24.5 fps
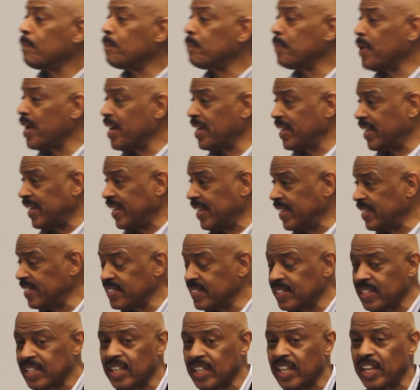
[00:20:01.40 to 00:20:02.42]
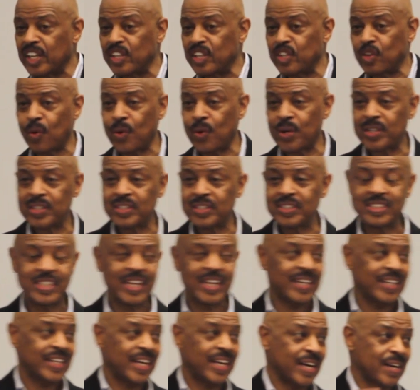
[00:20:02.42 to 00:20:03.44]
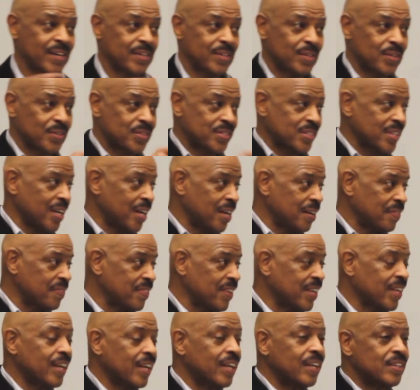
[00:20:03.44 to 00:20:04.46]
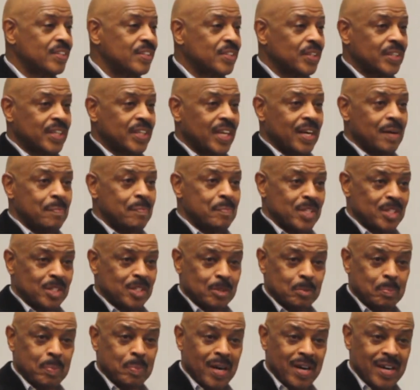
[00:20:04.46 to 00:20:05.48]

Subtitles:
money in order to take care of yourself, and took care of Mrs.